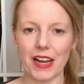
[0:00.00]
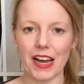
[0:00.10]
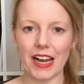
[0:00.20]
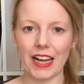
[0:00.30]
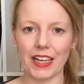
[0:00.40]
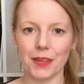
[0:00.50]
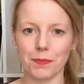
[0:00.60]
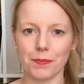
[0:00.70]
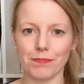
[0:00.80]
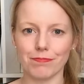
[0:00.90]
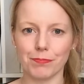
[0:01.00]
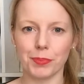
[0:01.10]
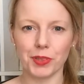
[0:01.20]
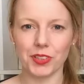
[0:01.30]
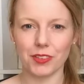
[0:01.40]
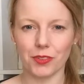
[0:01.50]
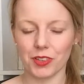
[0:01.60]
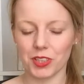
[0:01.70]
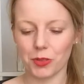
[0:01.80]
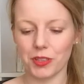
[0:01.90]
I put or
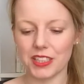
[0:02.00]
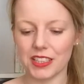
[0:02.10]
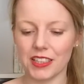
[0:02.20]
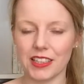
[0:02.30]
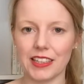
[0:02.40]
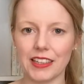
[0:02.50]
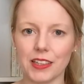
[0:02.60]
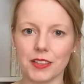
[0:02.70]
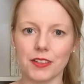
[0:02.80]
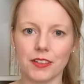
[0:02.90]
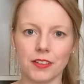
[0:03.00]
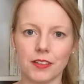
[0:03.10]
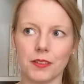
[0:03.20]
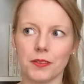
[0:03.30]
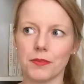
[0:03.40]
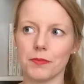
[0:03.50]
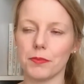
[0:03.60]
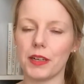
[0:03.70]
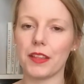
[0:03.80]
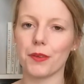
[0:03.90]
squeeze in a little
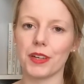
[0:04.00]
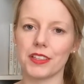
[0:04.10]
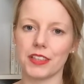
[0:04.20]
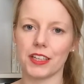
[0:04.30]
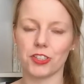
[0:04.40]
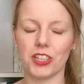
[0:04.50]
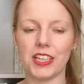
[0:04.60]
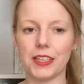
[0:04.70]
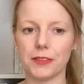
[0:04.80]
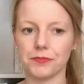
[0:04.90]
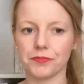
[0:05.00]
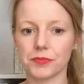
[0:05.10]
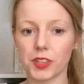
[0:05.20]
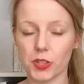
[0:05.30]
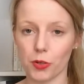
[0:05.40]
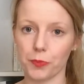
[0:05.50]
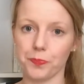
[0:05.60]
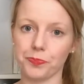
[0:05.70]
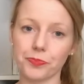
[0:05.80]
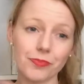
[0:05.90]
blathering section here. So,
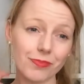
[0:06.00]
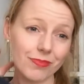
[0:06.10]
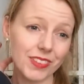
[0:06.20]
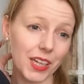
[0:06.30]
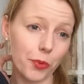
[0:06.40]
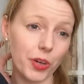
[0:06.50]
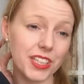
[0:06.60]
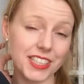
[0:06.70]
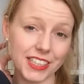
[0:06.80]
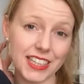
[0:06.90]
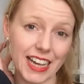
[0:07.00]
what did